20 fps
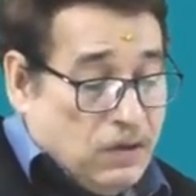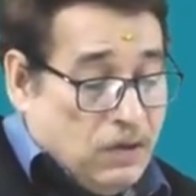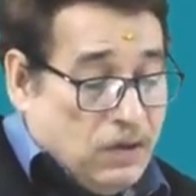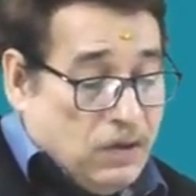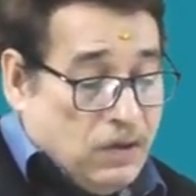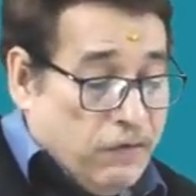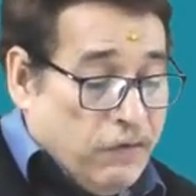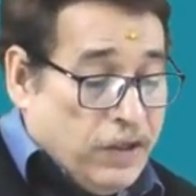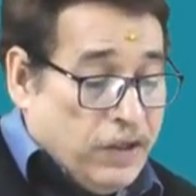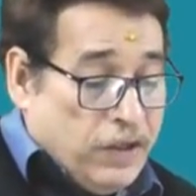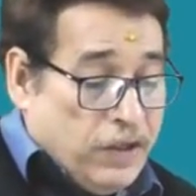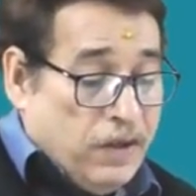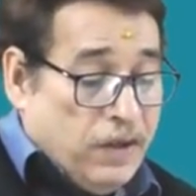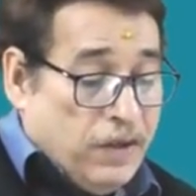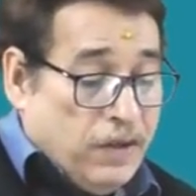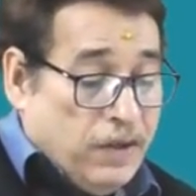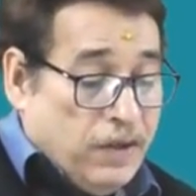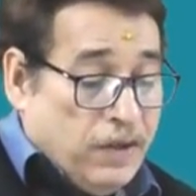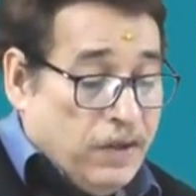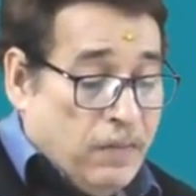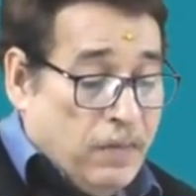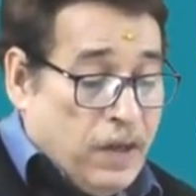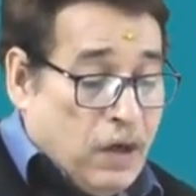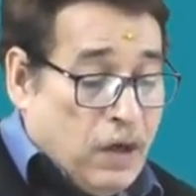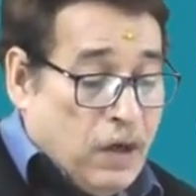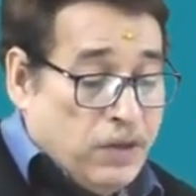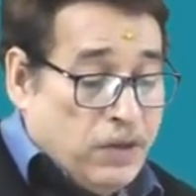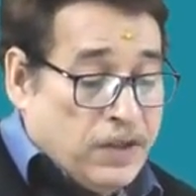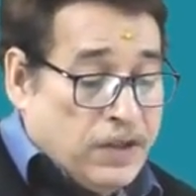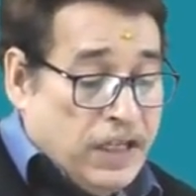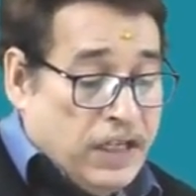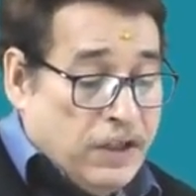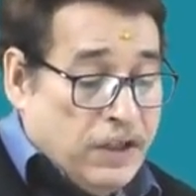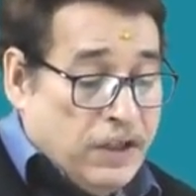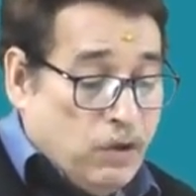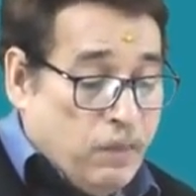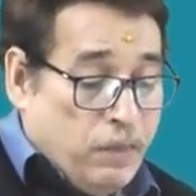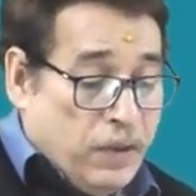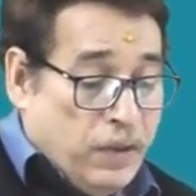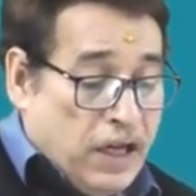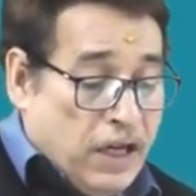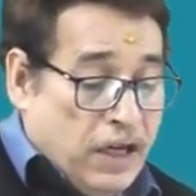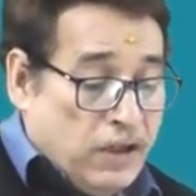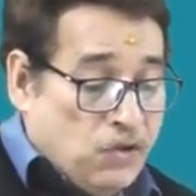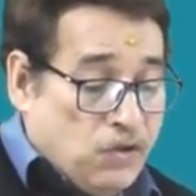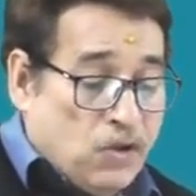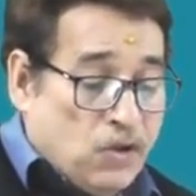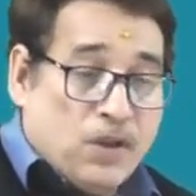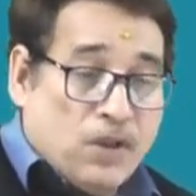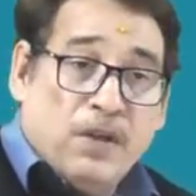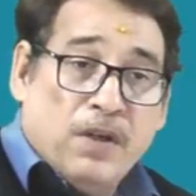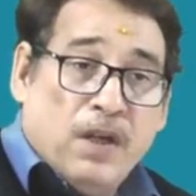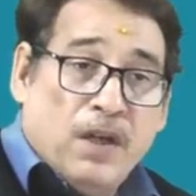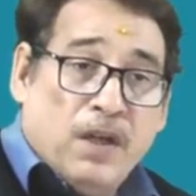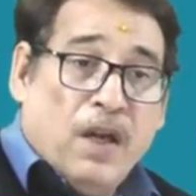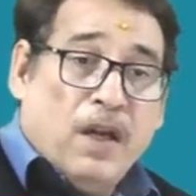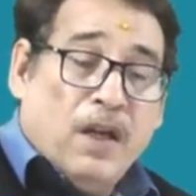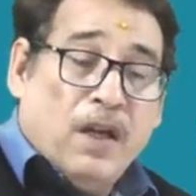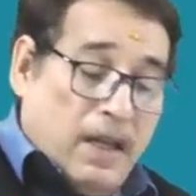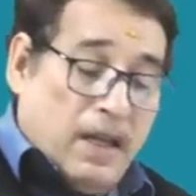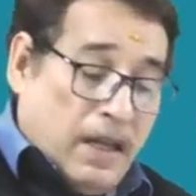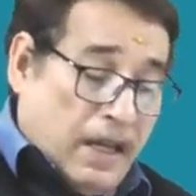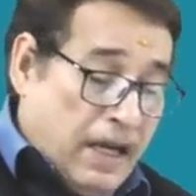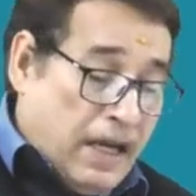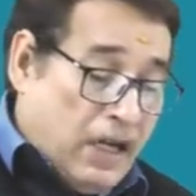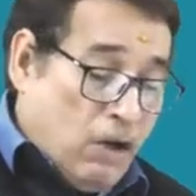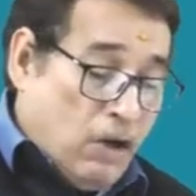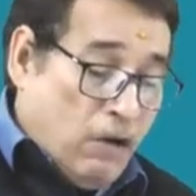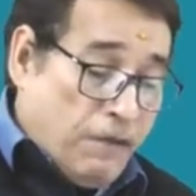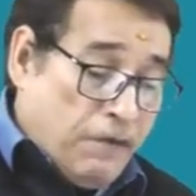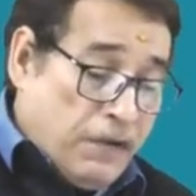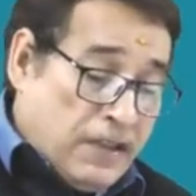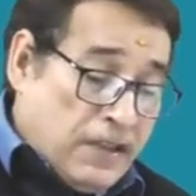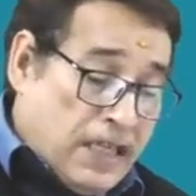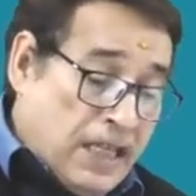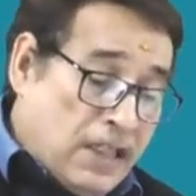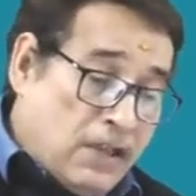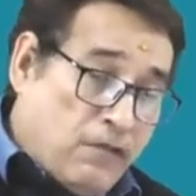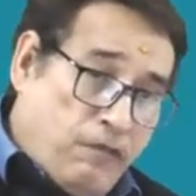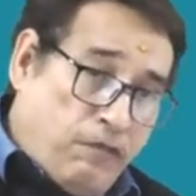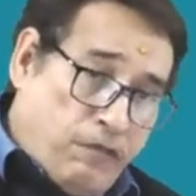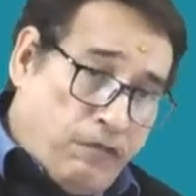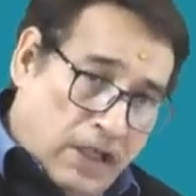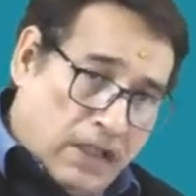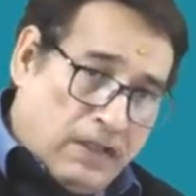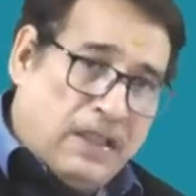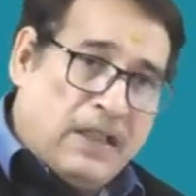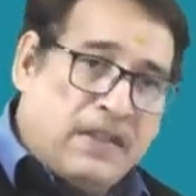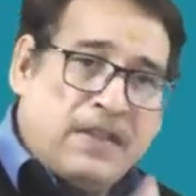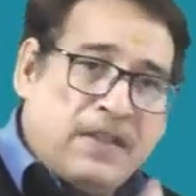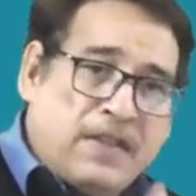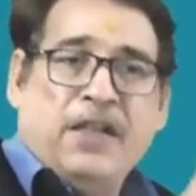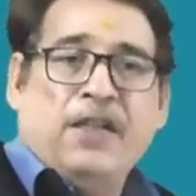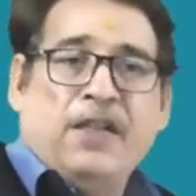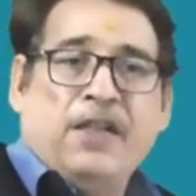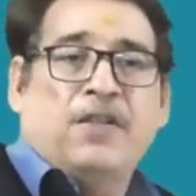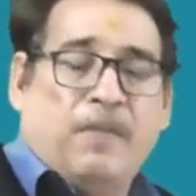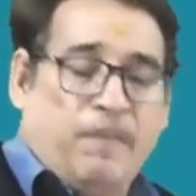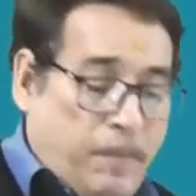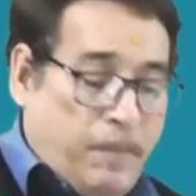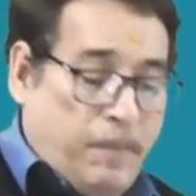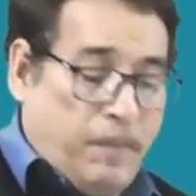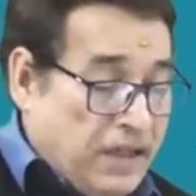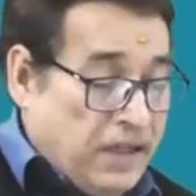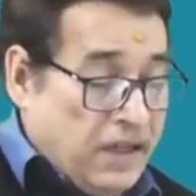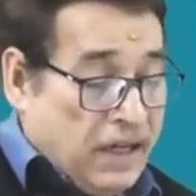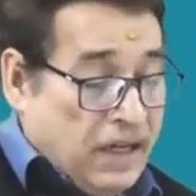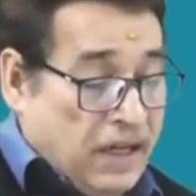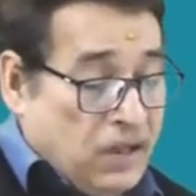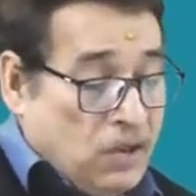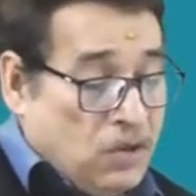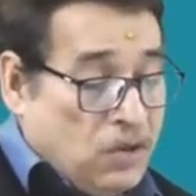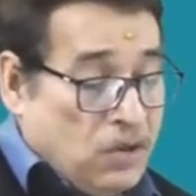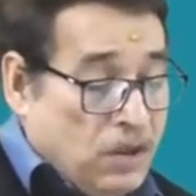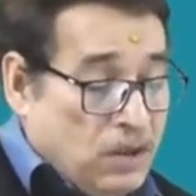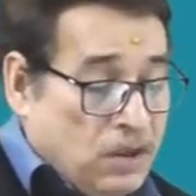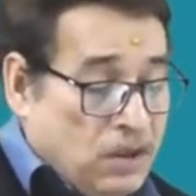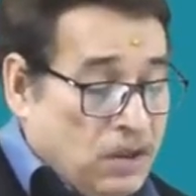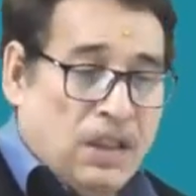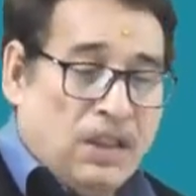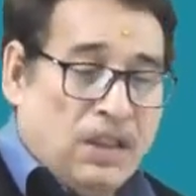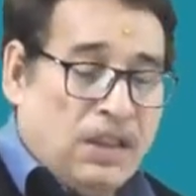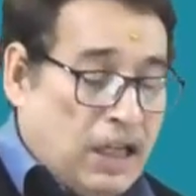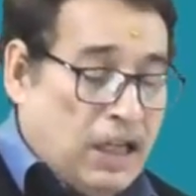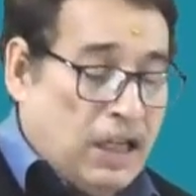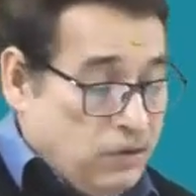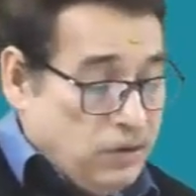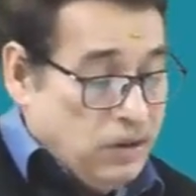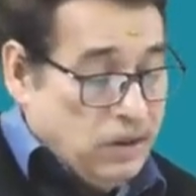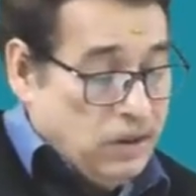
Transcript: given amount sent to branch. Head office has further sent some petty cash, 3000.